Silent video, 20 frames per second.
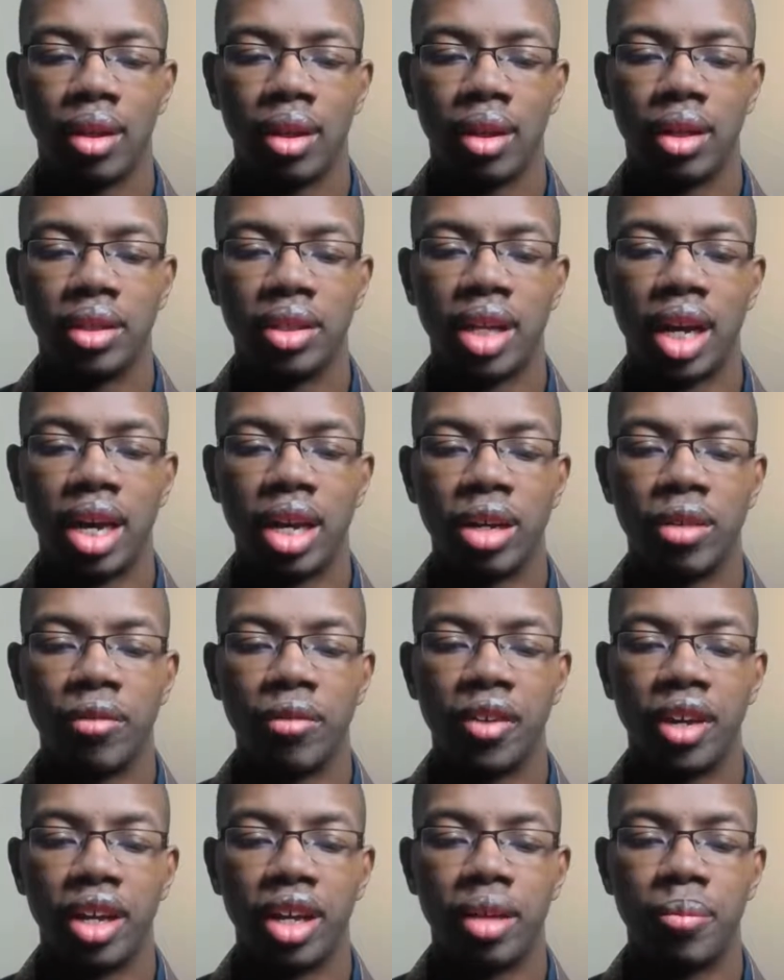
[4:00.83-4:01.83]
Our
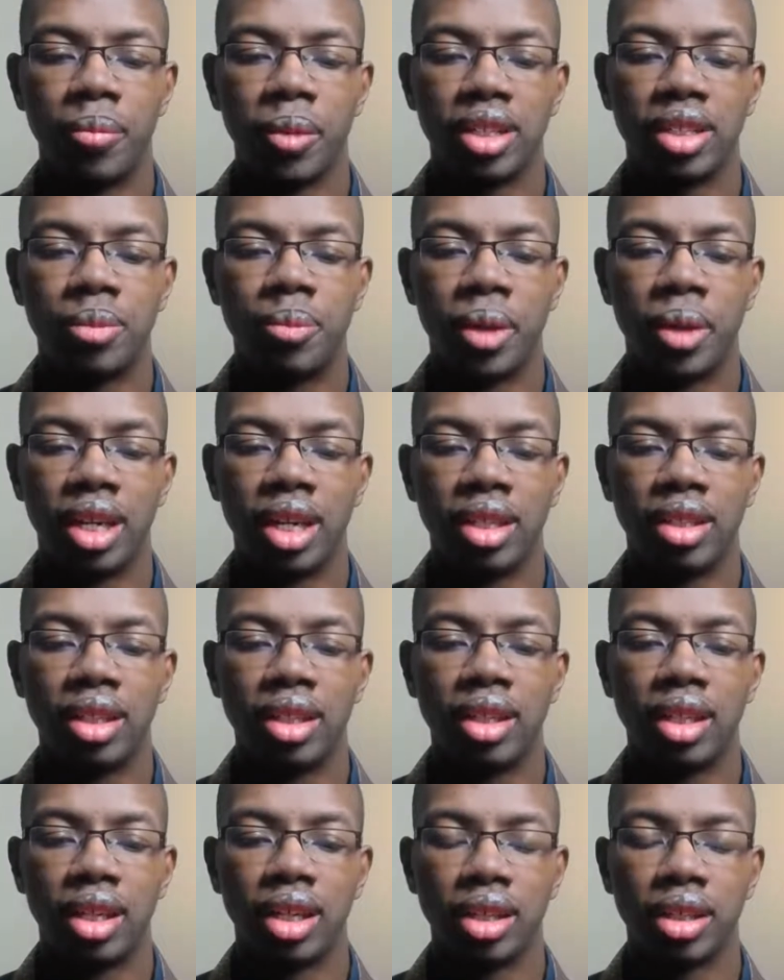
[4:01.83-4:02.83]
diaphragm
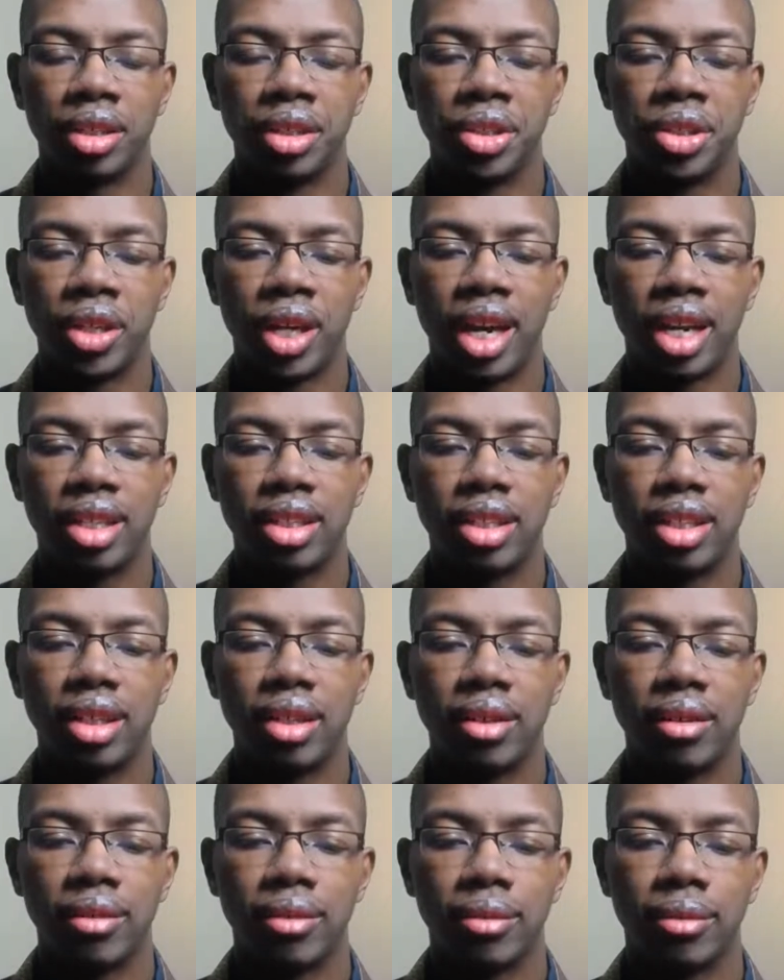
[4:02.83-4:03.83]
expanding and
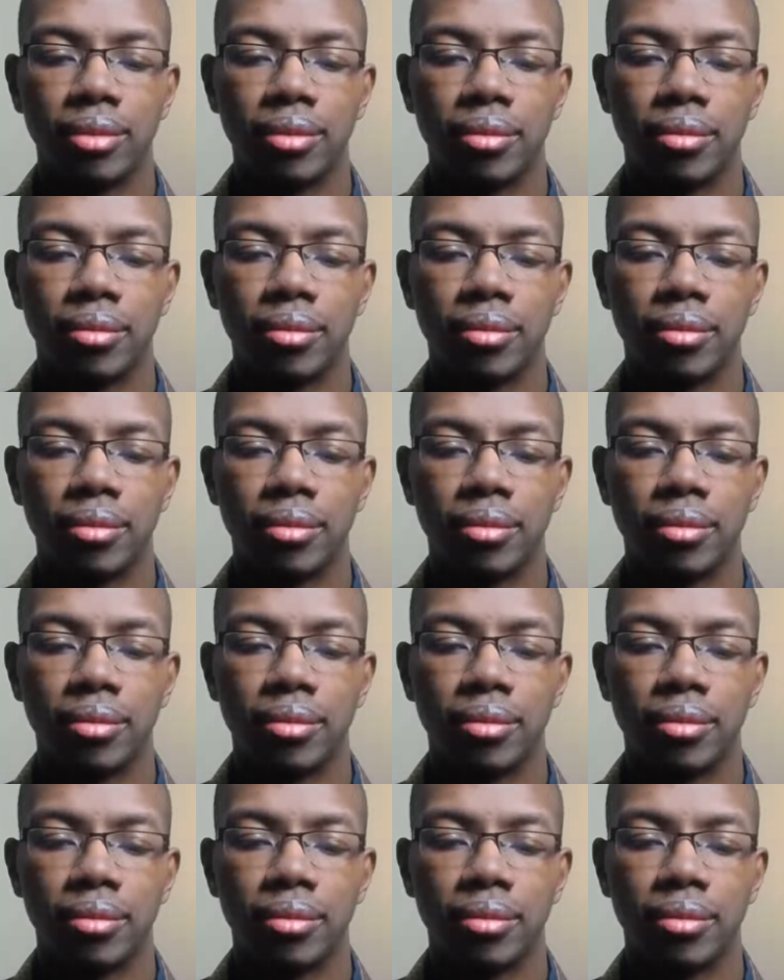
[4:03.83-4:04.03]
contracting.